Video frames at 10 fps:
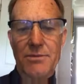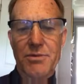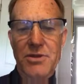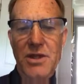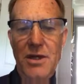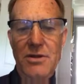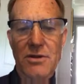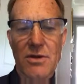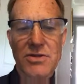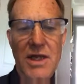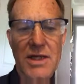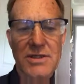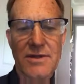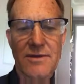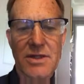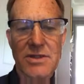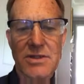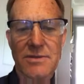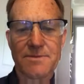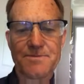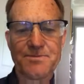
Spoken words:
pertaining to those activities.